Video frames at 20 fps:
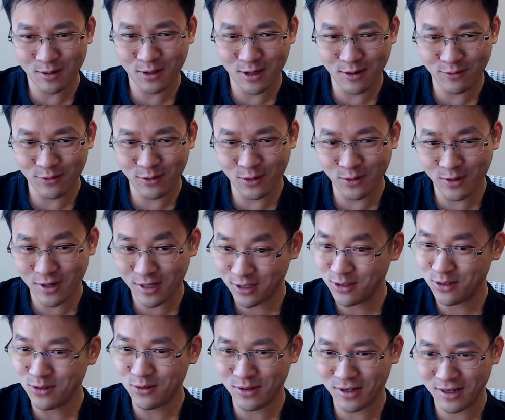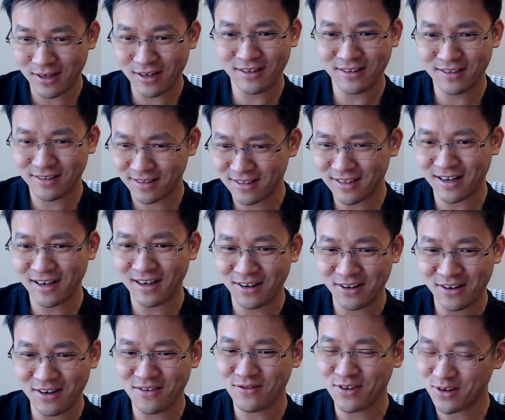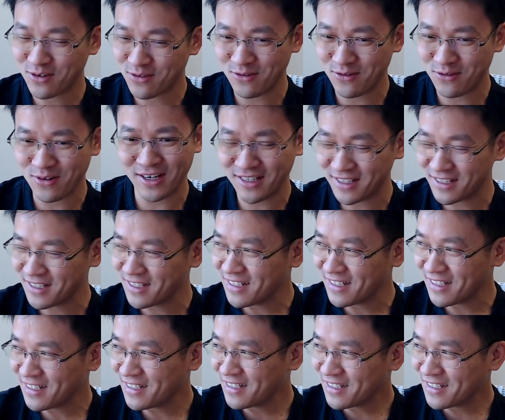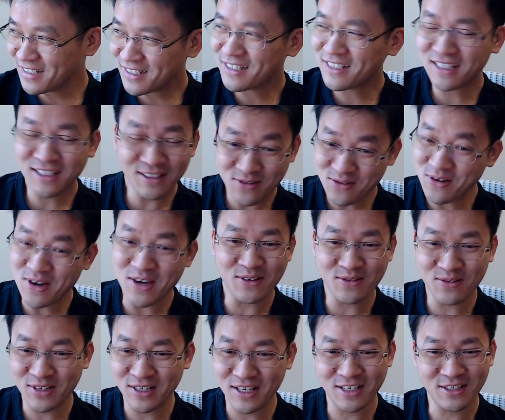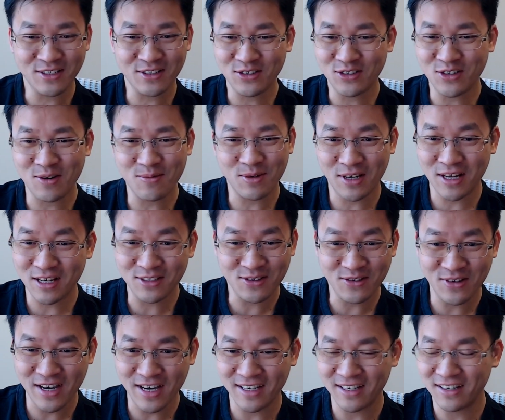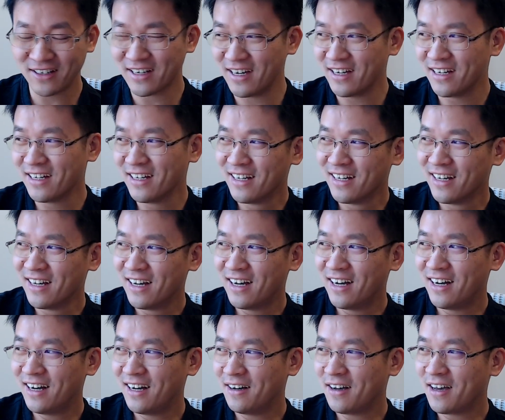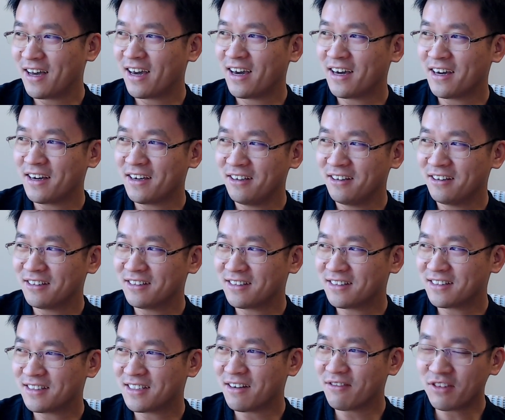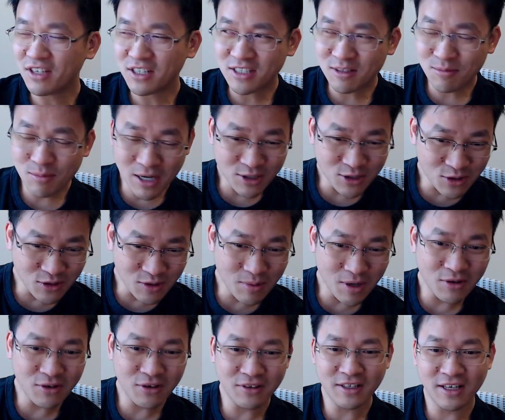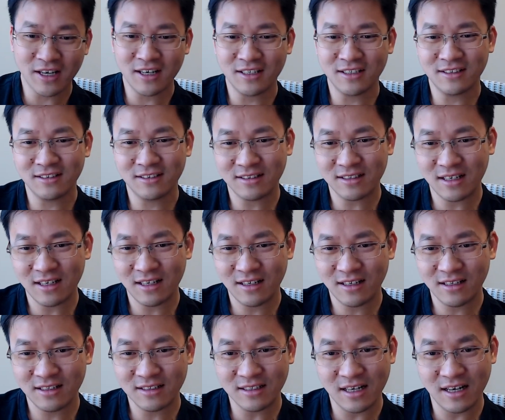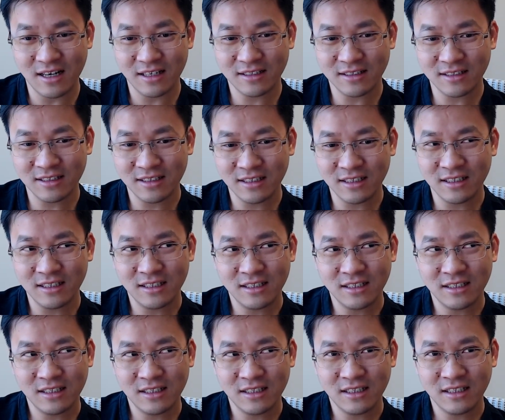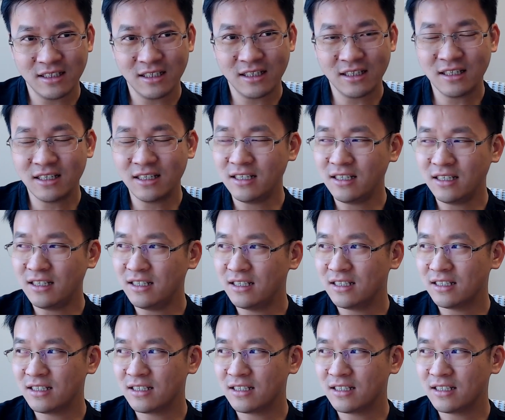of you, and you somehow have a great relationship. And that's great. Okay. And something special about your dad is that he